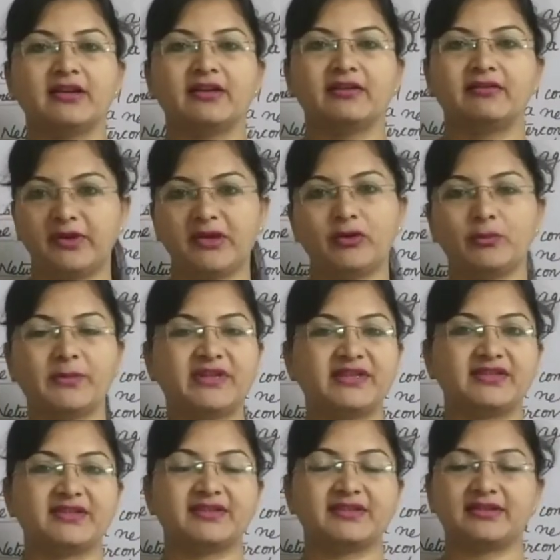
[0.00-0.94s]

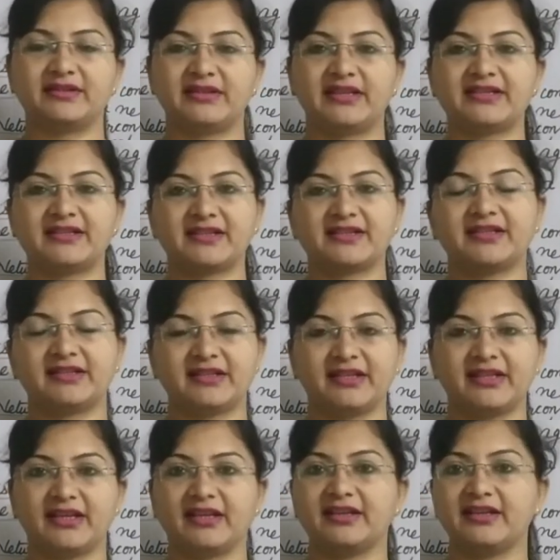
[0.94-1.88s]
Humans'
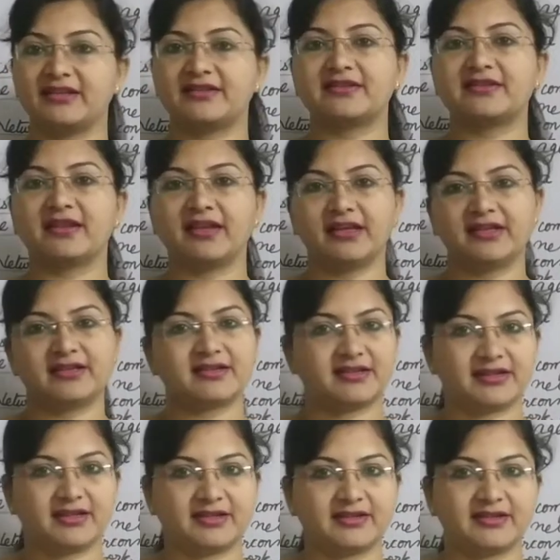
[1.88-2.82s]
necessity is
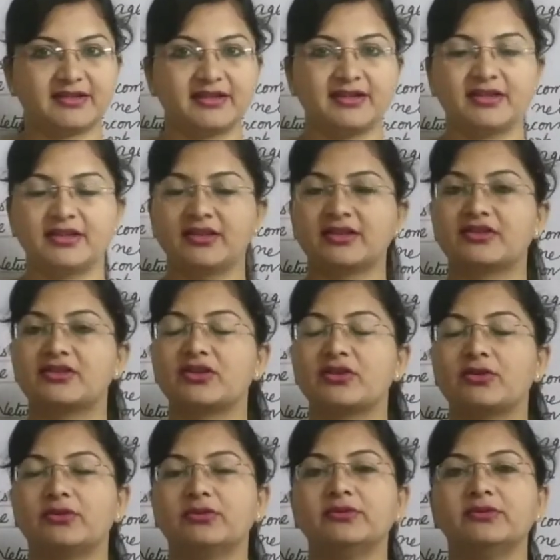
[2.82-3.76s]
internet.
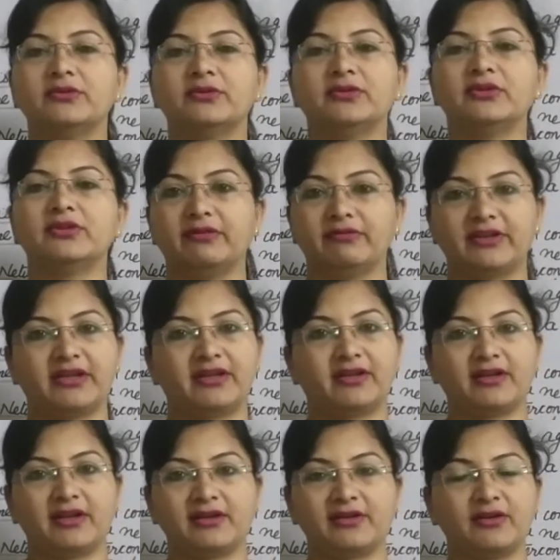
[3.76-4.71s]
So
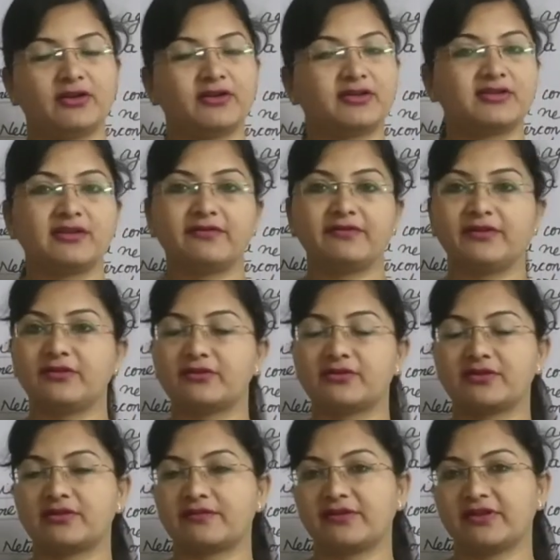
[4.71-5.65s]
there are lots of
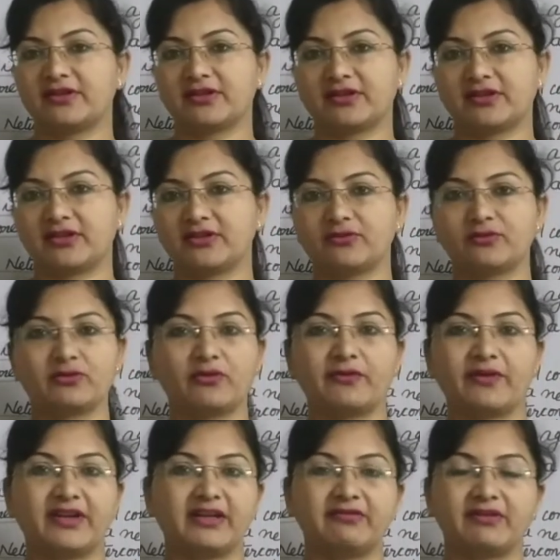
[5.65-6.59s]
uses of internet, you know
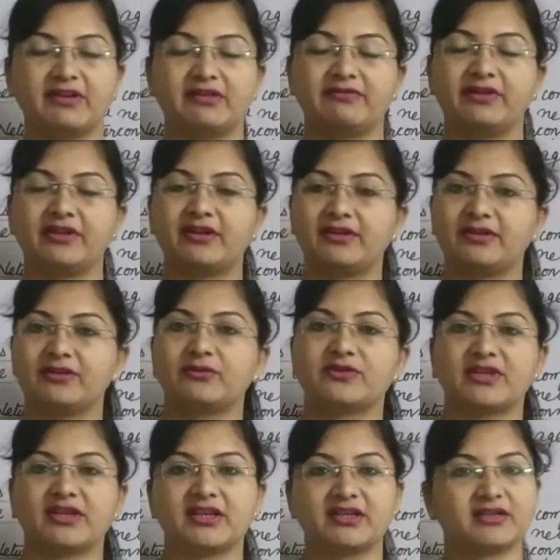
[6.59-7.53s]
very well. We are
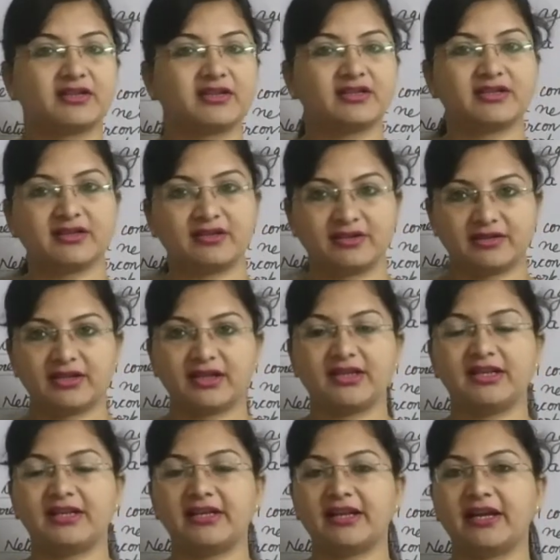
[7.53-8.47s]
using internet in our
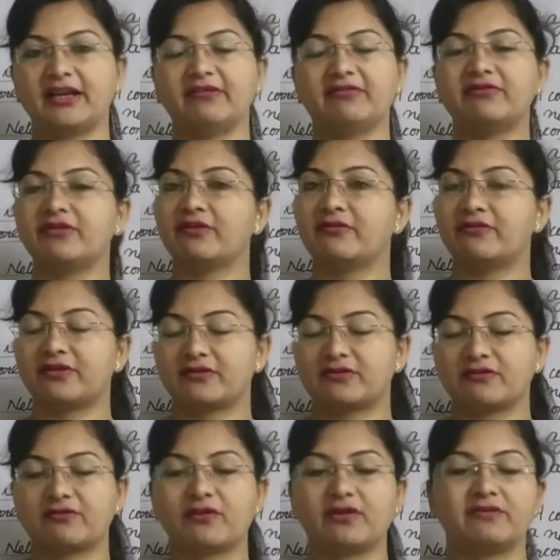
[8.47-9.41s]
daily life. First
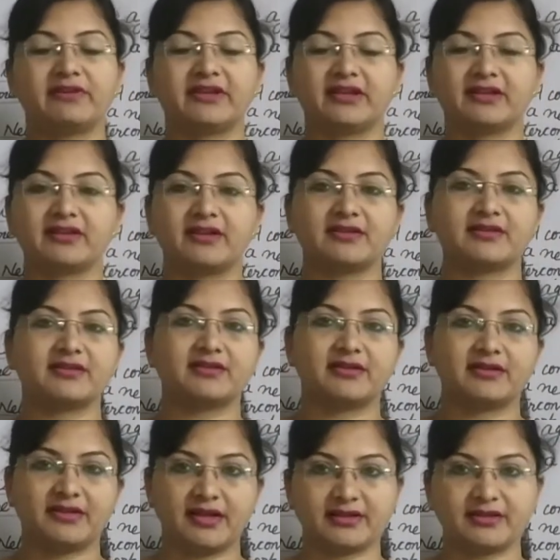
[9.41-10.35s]
of all, we can consider
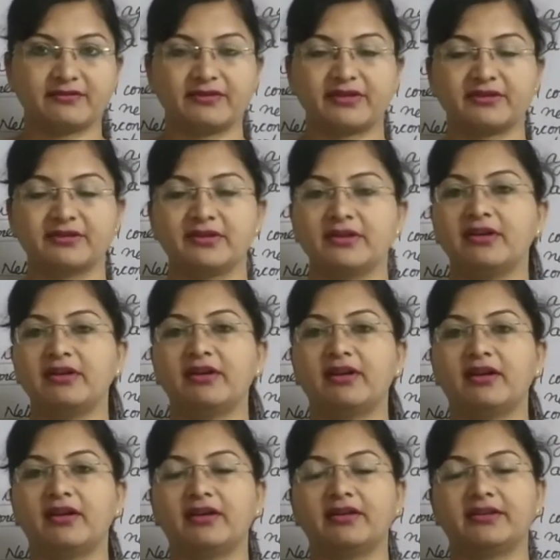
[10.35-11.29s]
that our
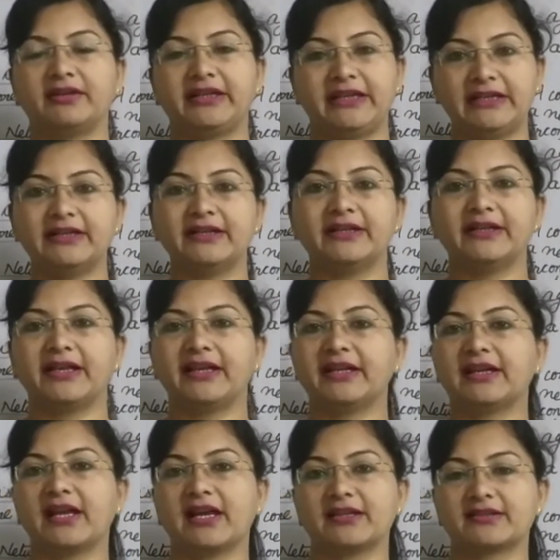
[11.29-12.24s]
e-learning
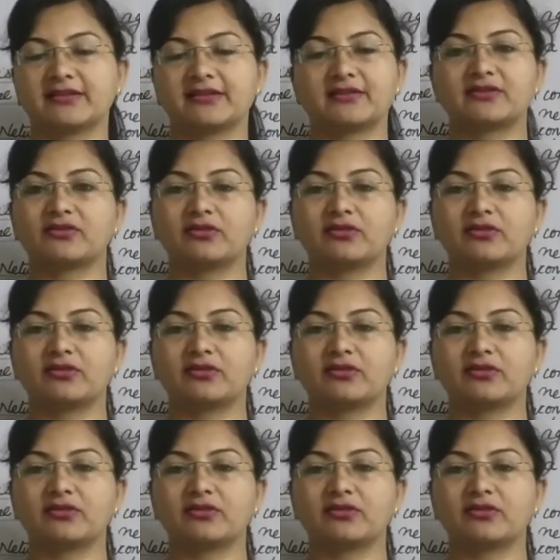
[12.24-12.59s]
classes.